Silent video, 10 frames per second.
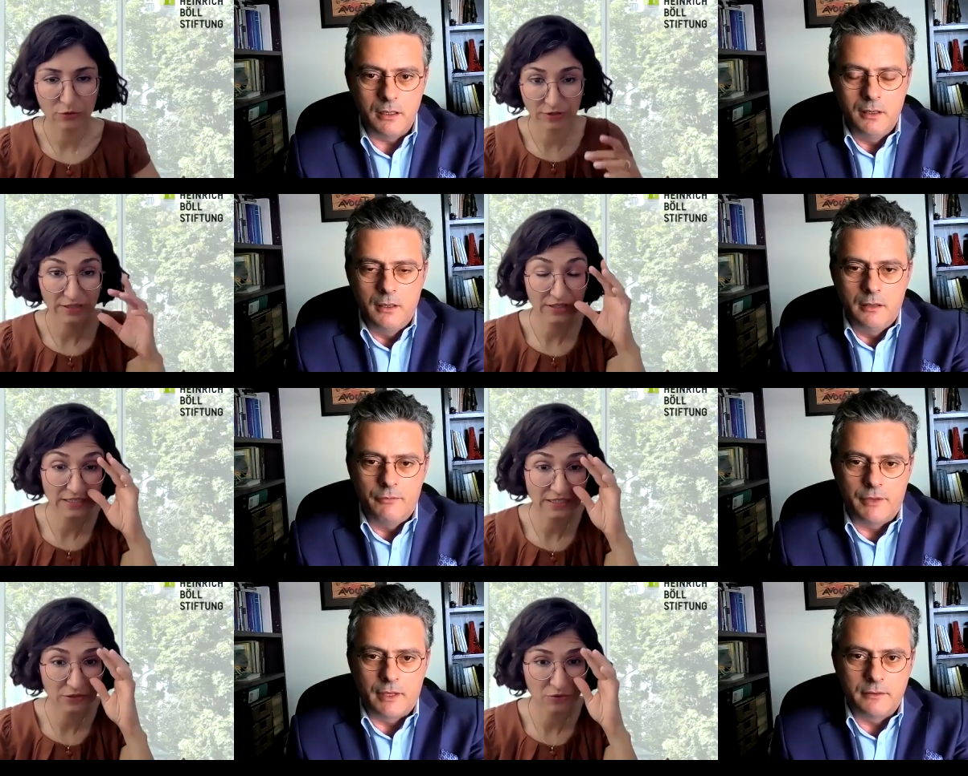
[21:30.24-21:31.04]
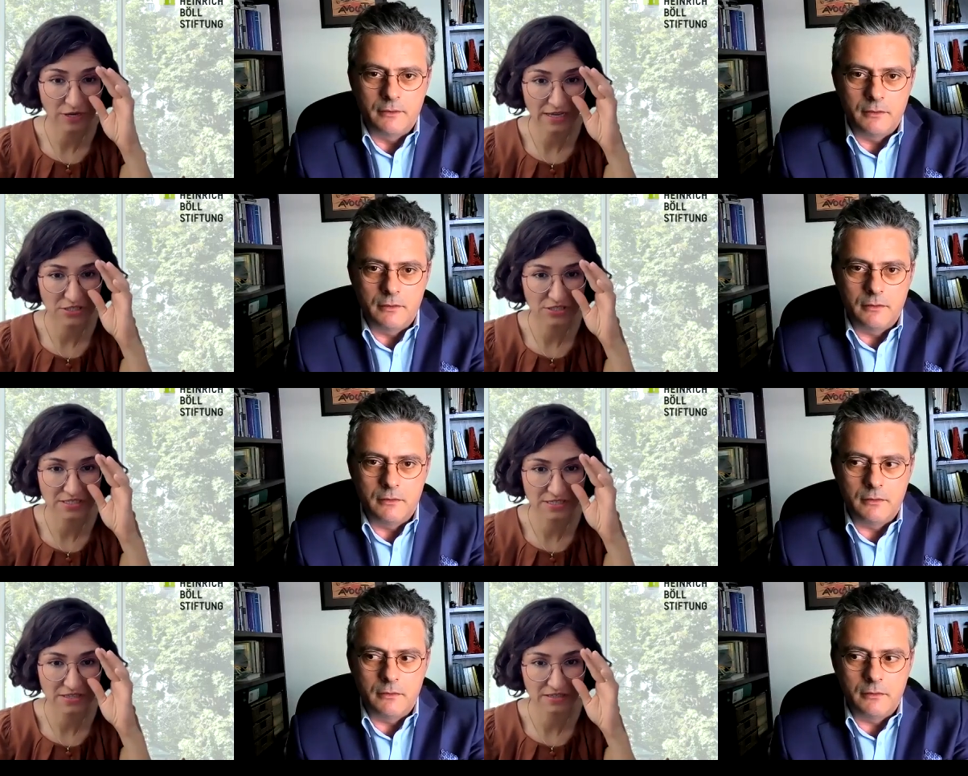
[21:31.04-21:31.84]
Speaker 1: including the E U agency
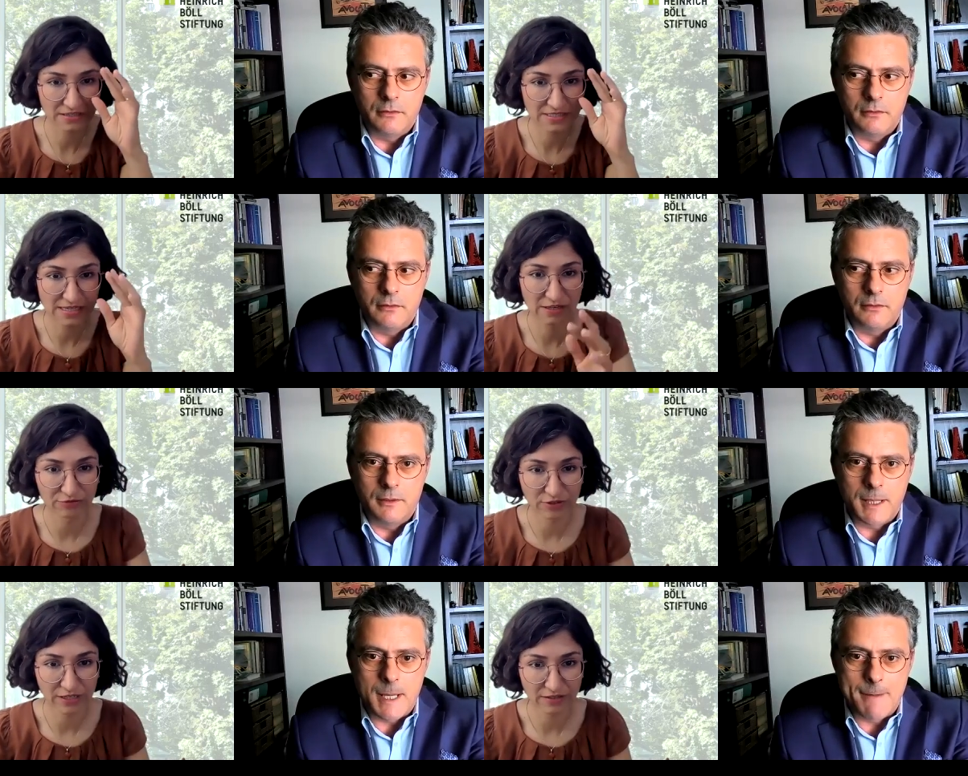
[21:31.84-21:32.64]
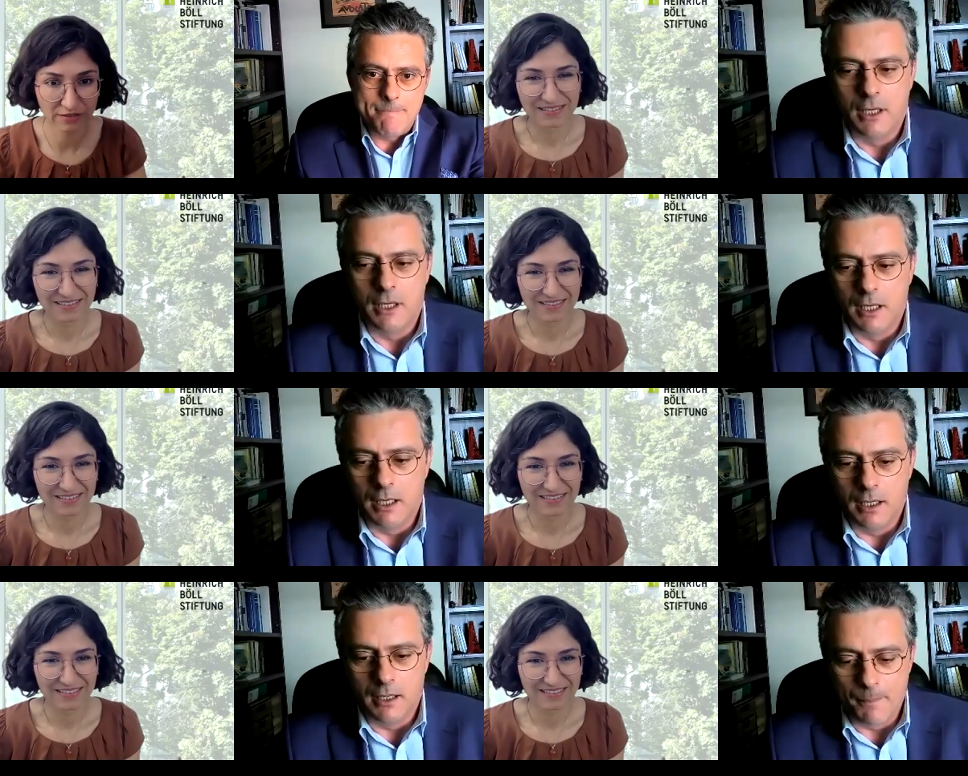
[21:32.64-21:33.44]
itself, right?
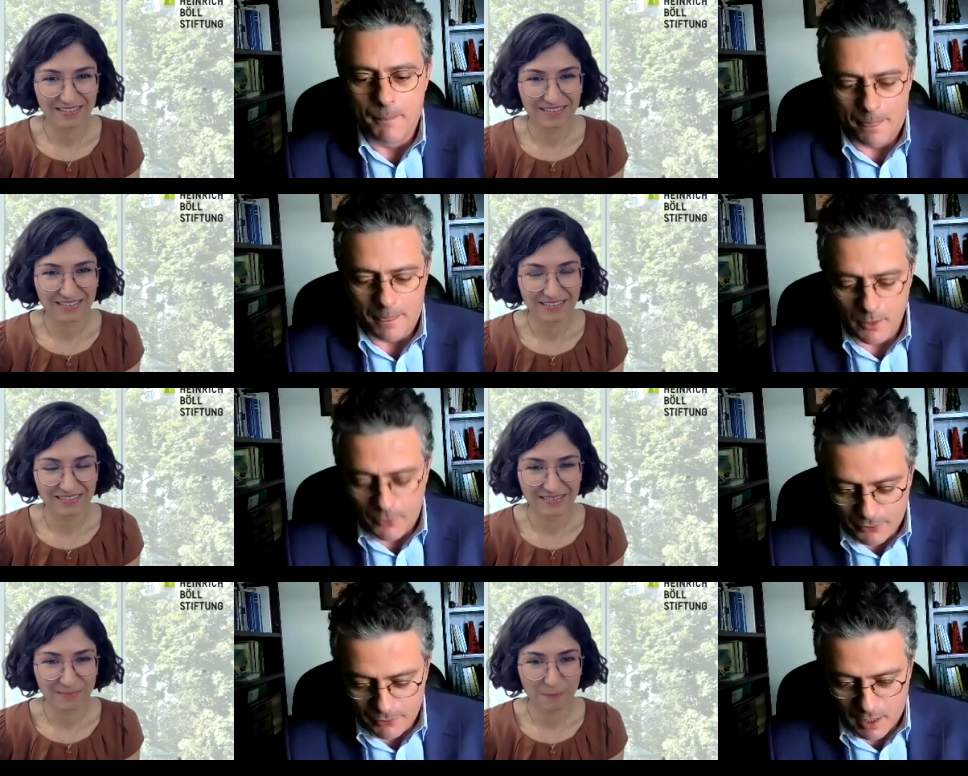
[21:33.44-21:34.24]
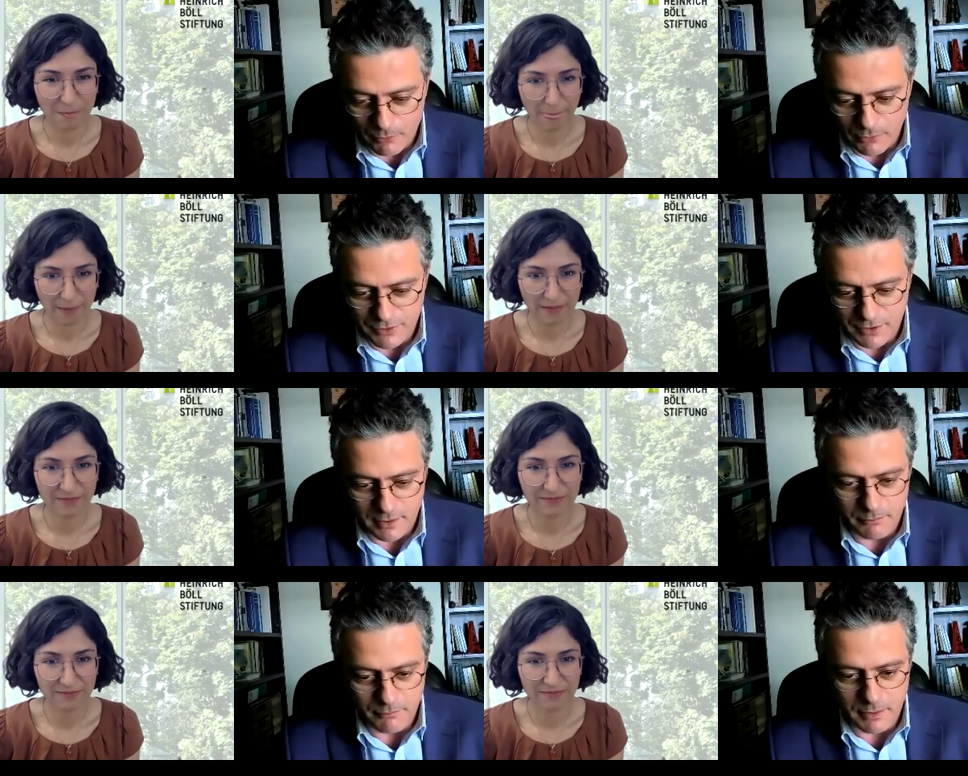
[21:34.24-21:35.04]
Speaker 2: Um, I was
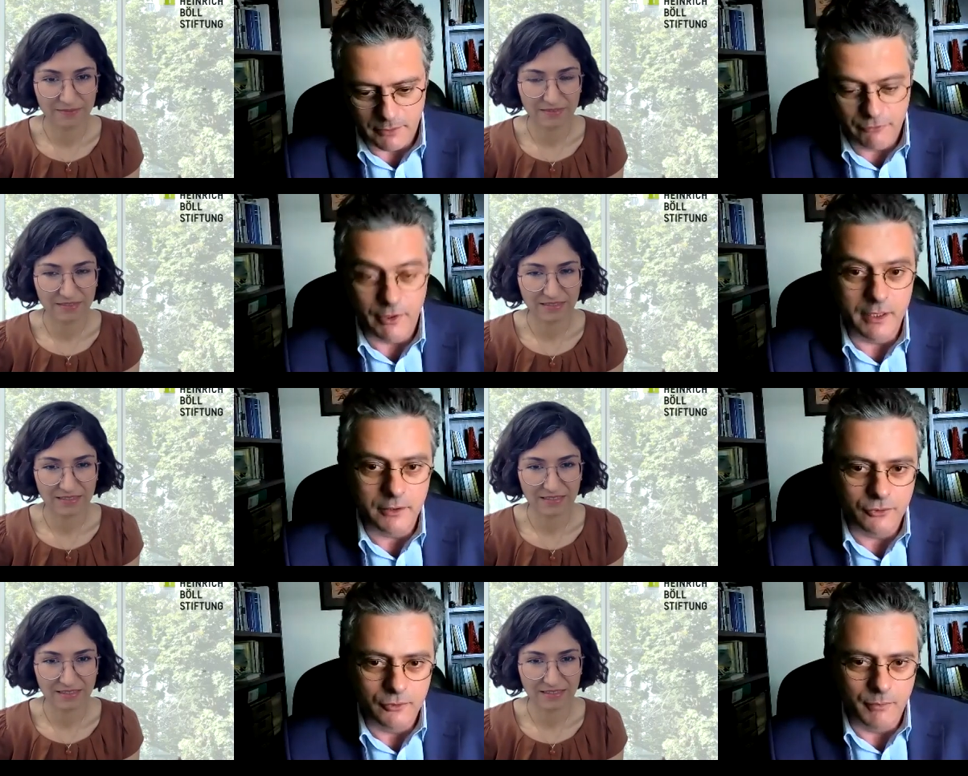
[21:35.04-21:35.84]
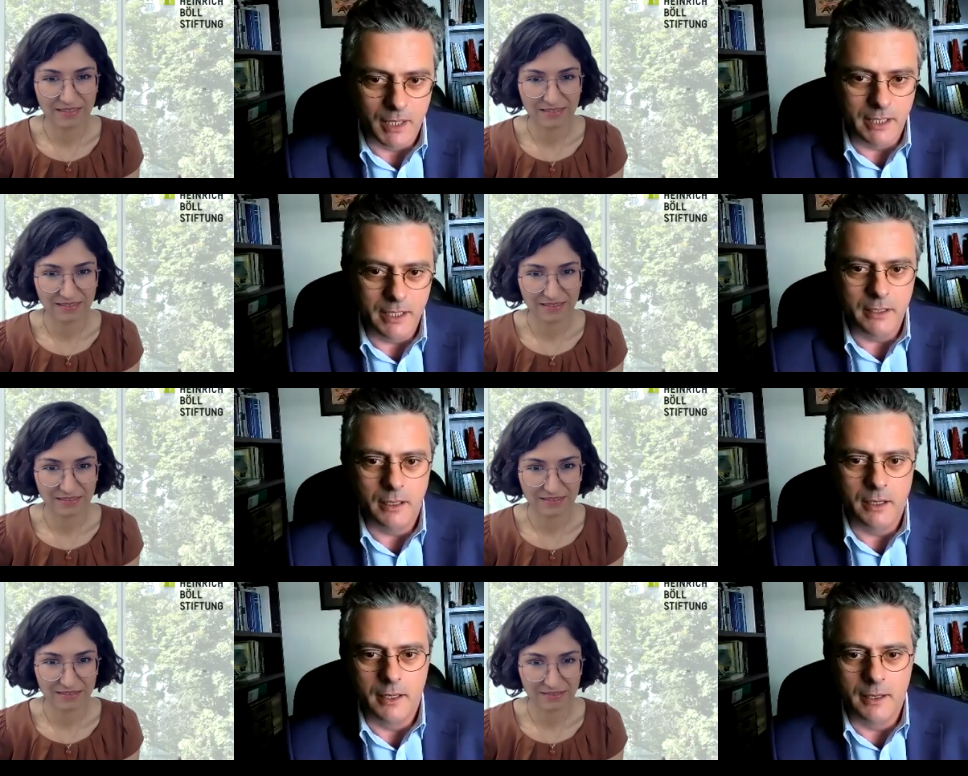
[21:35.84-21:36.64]
uh, referring to my
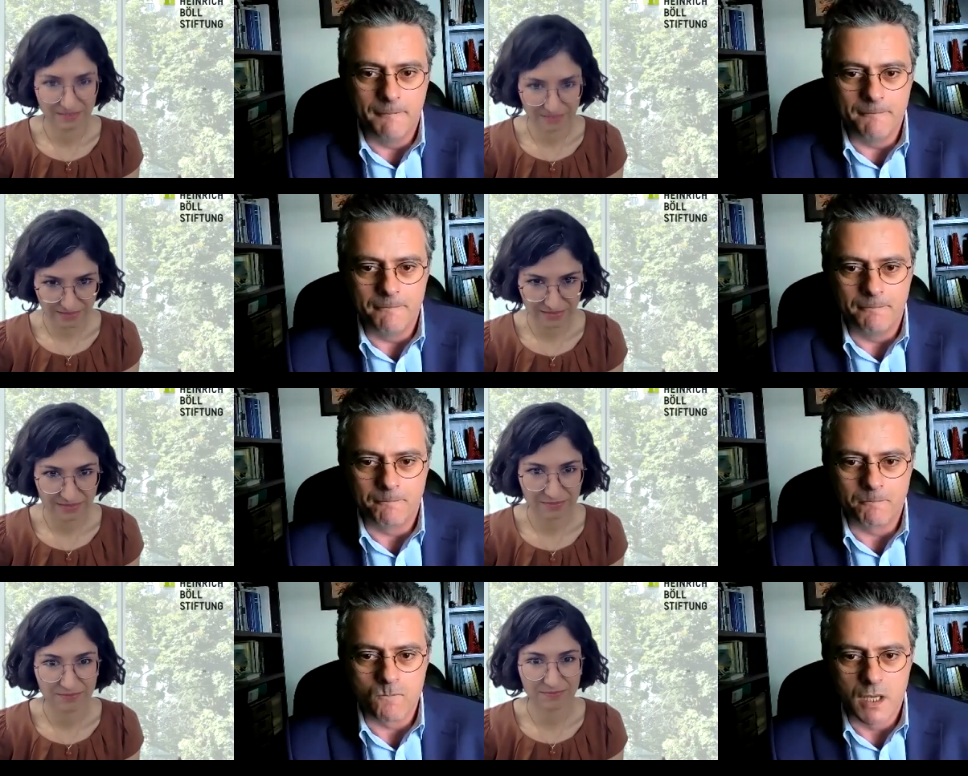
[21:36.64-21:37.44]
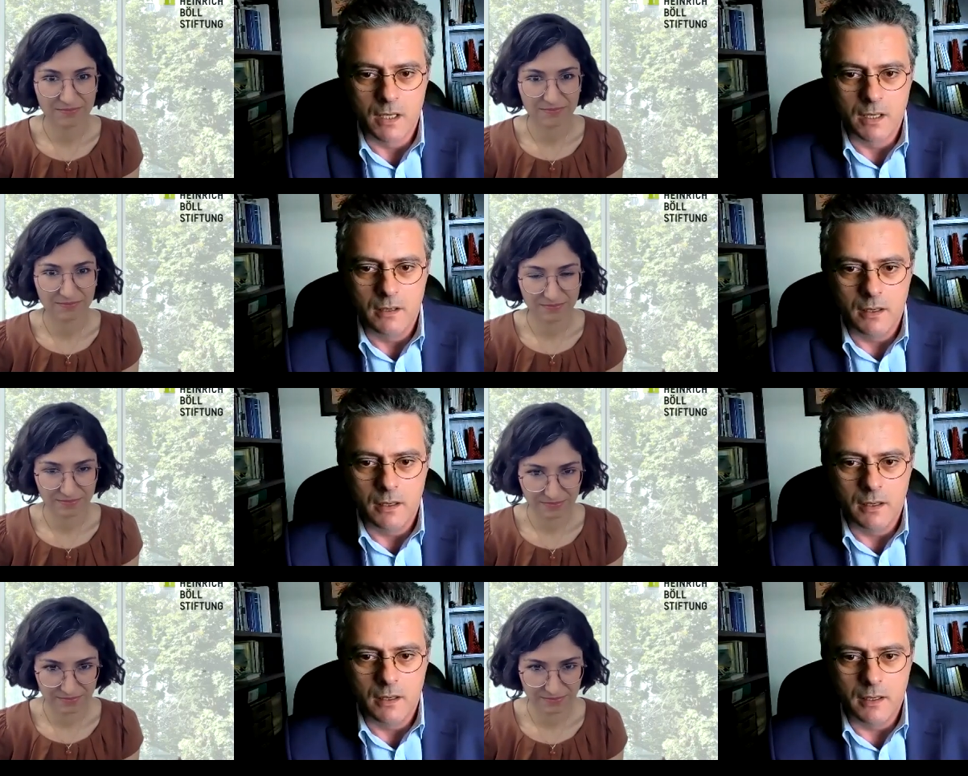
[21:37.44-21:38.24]
um,
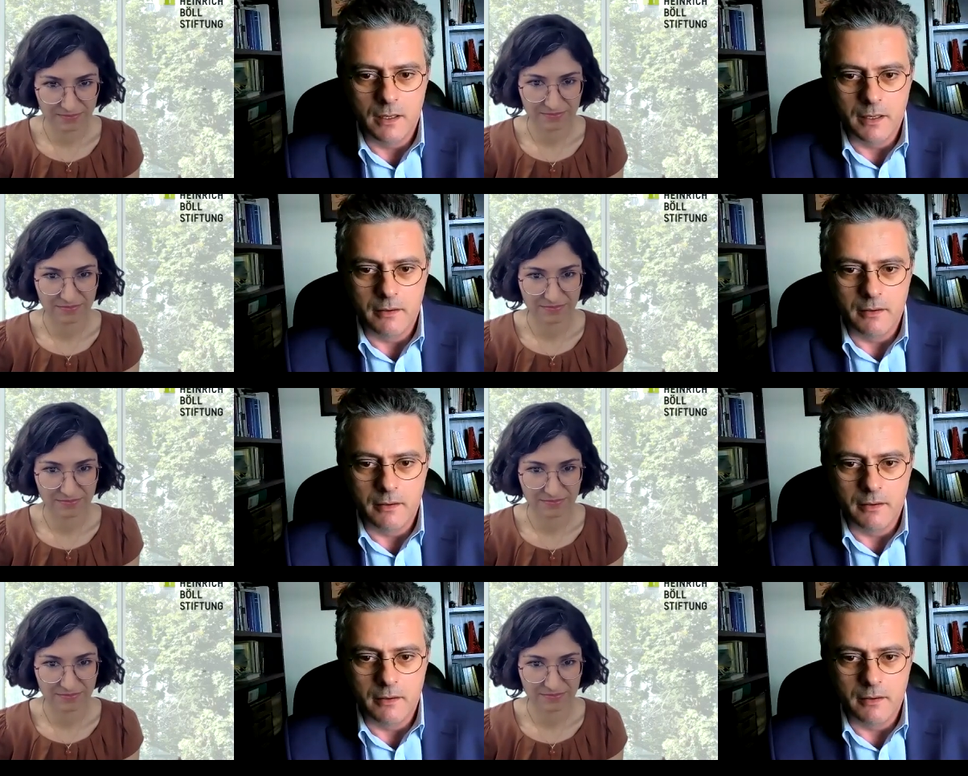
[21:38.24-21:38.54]
uh,